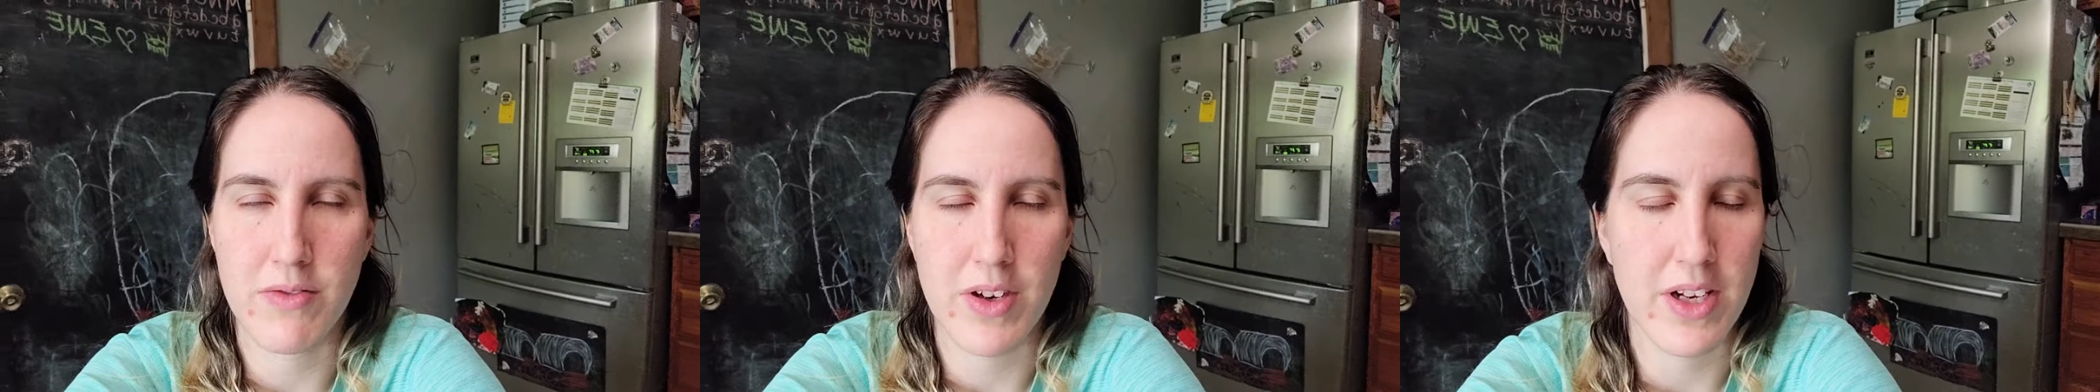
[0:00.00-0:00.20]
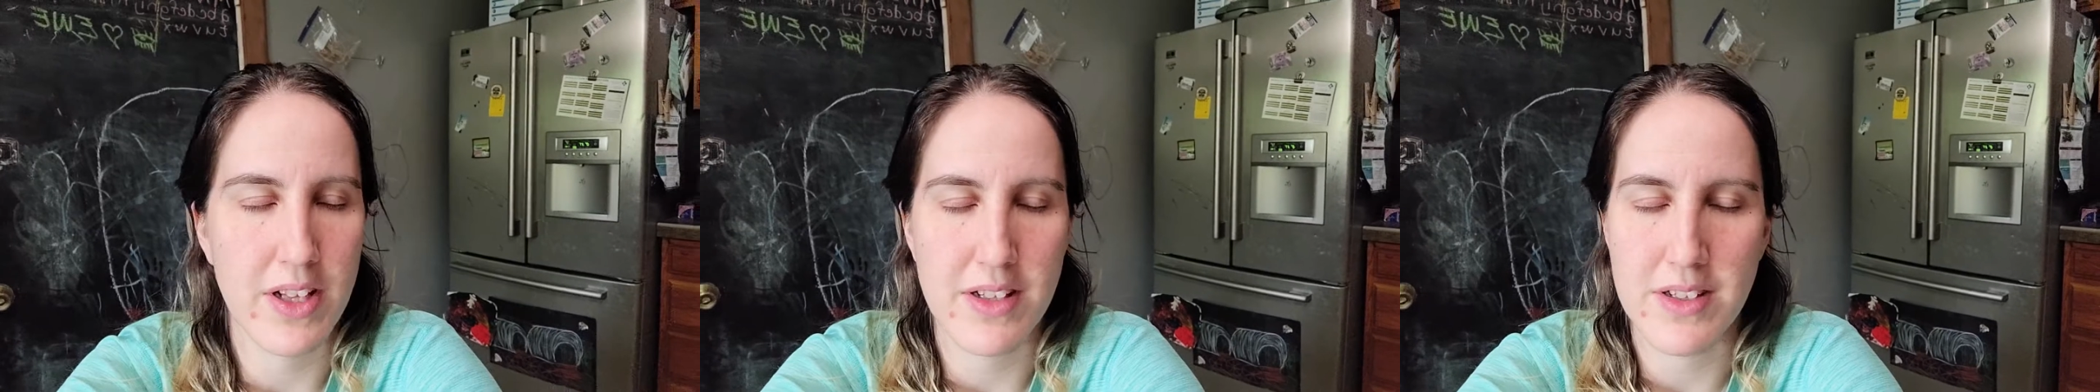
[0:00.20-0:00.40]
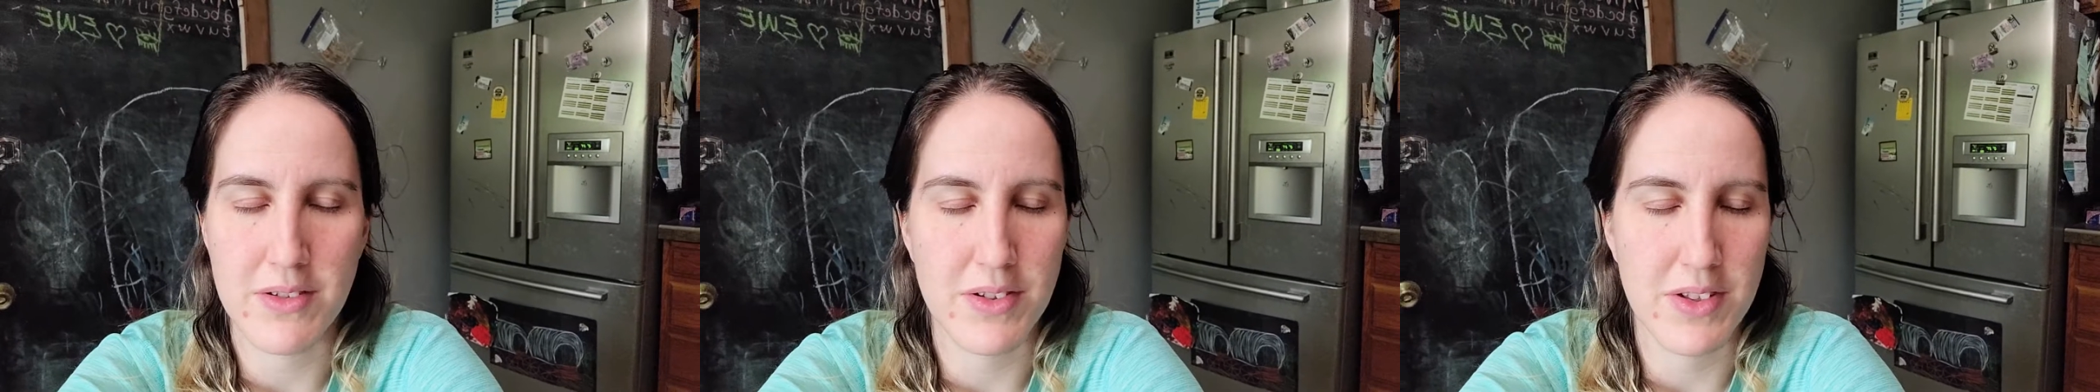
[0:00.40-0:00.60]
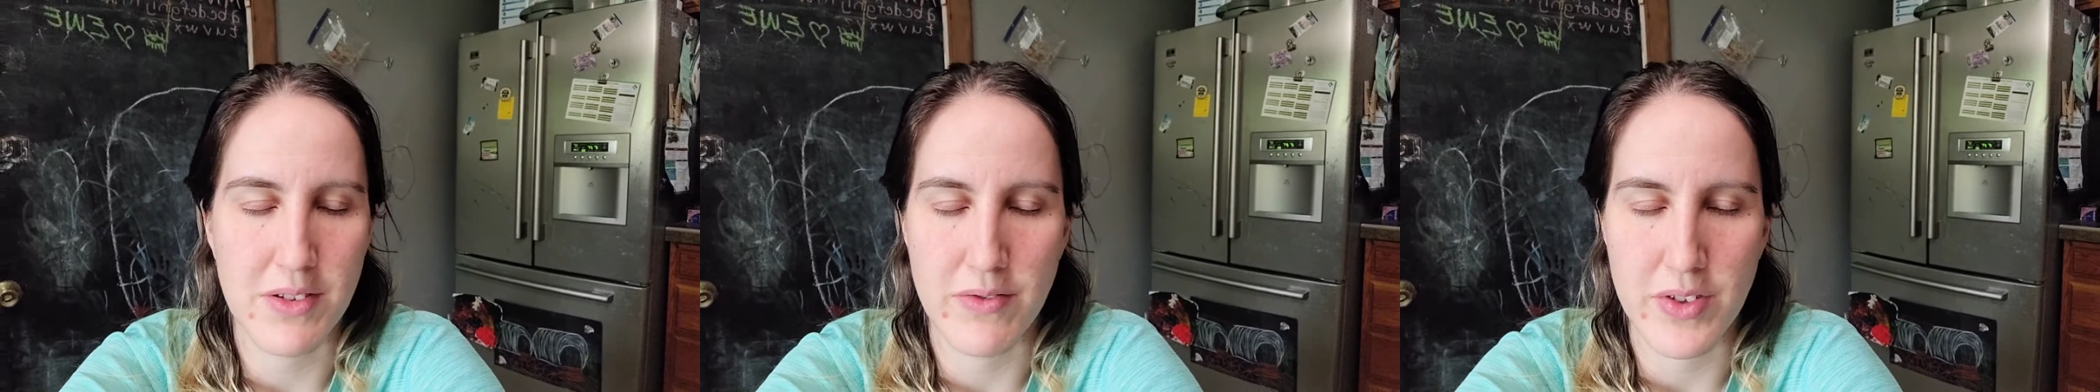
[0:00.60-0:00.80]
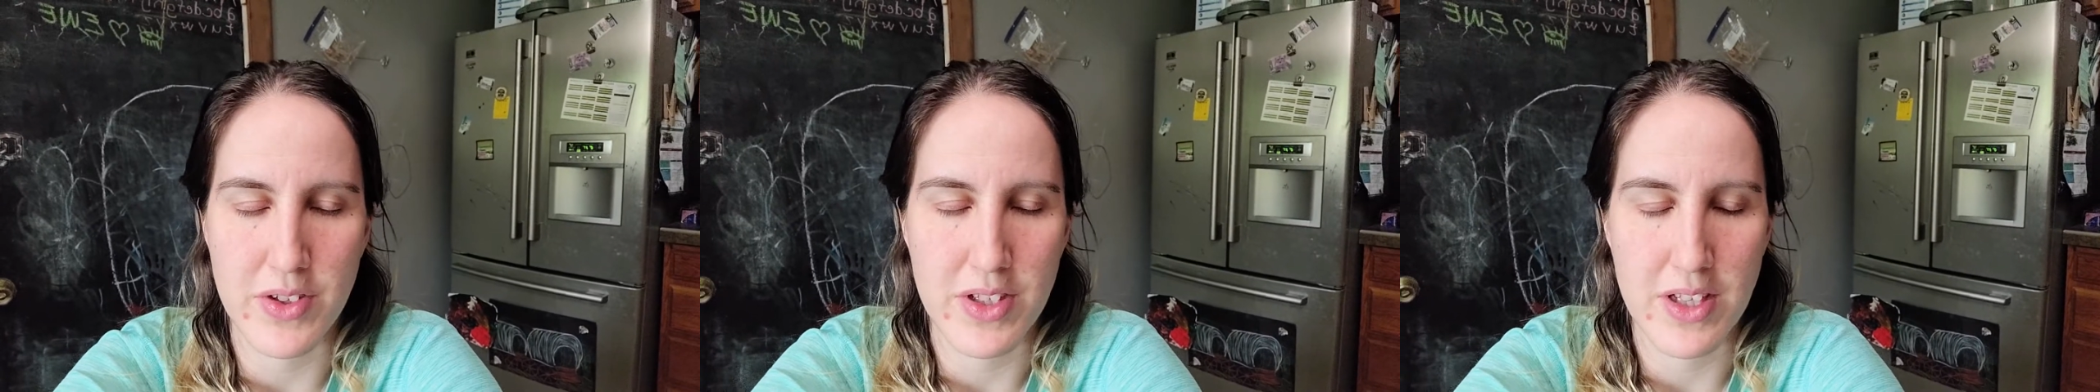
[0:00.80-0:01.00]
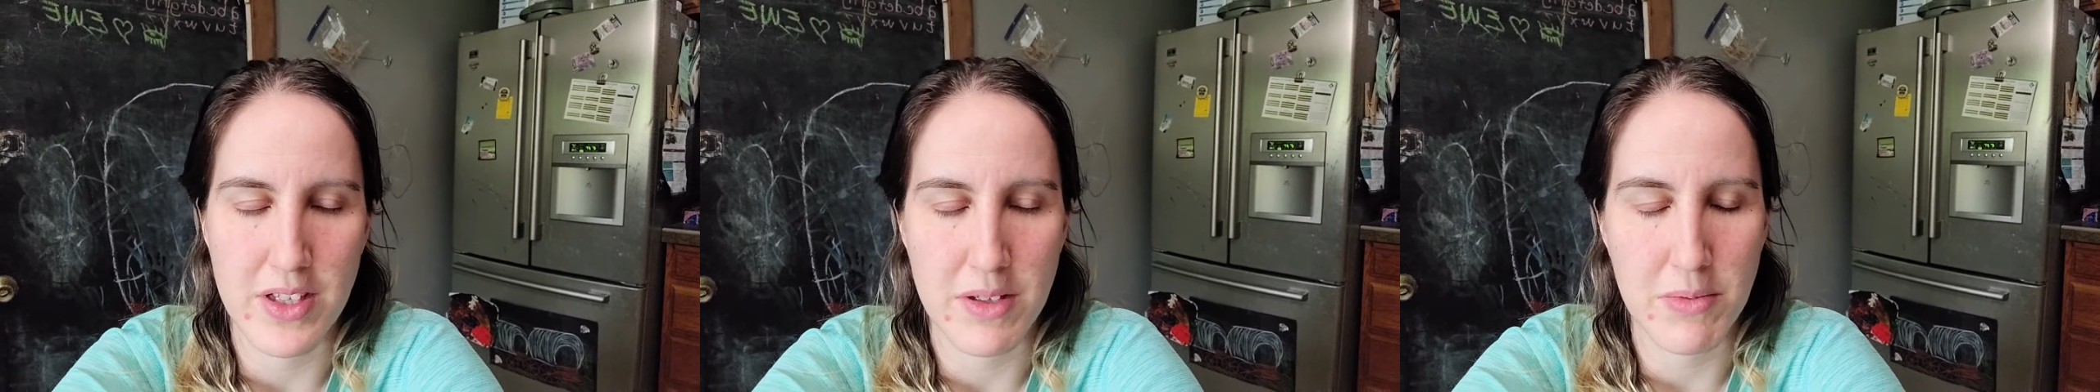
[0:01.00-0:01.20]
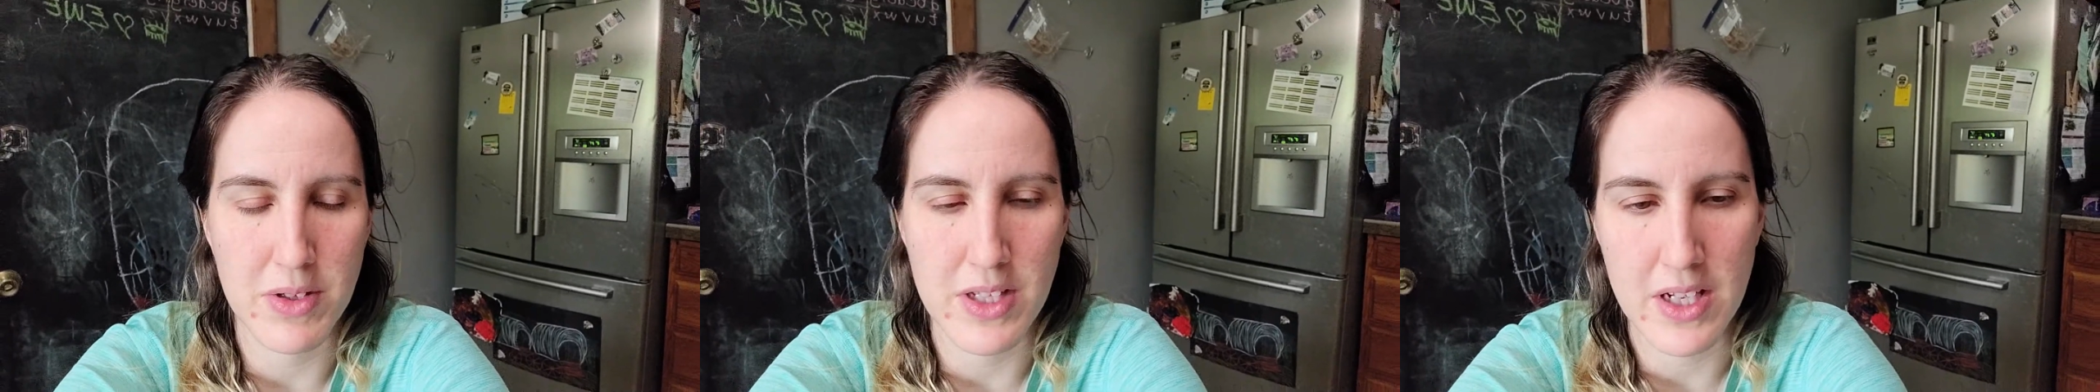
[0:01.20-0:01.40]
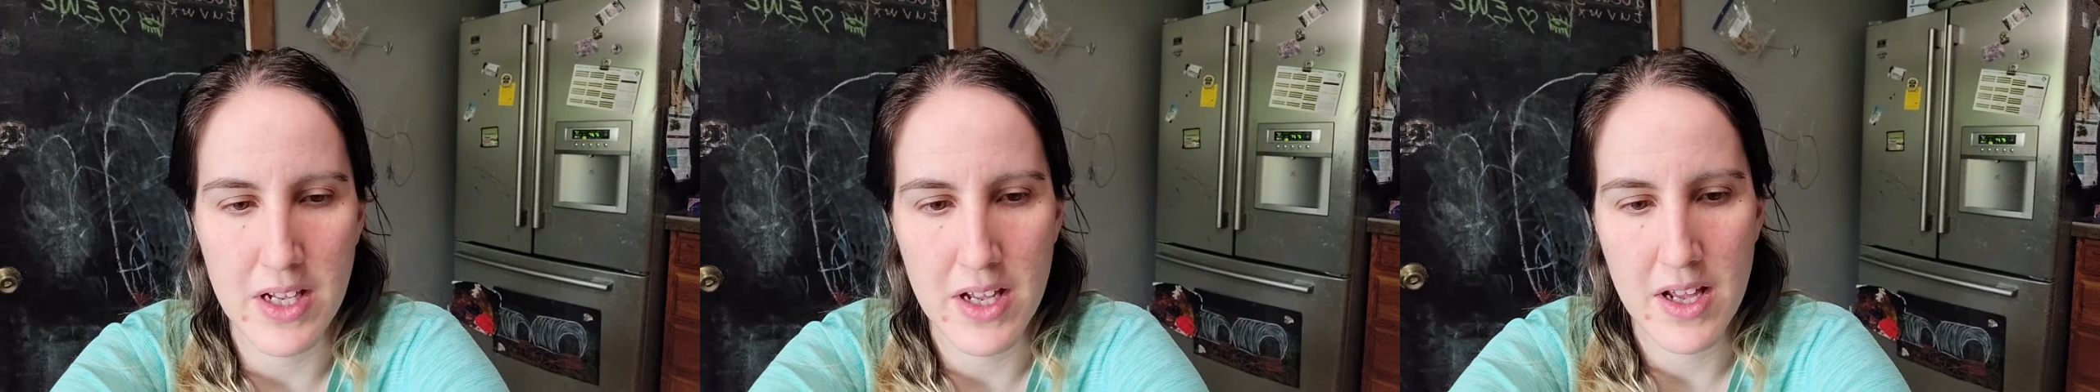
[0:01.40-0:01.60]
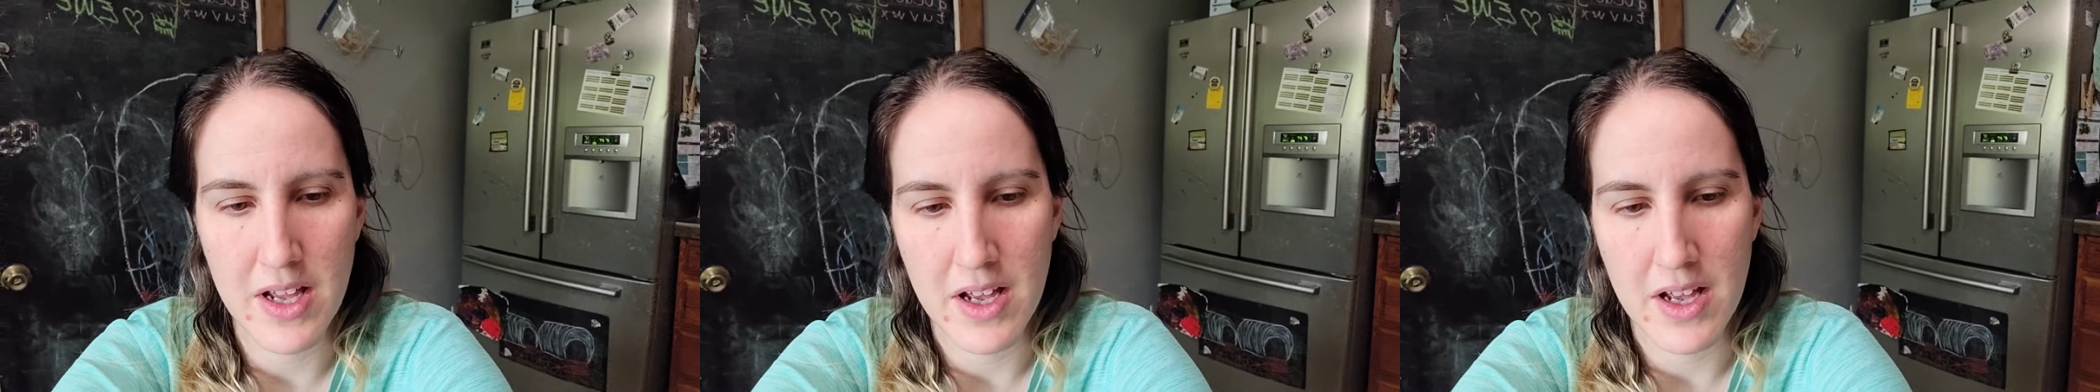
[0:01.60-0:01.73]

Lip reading: and Friday. It's always confusing how they put that.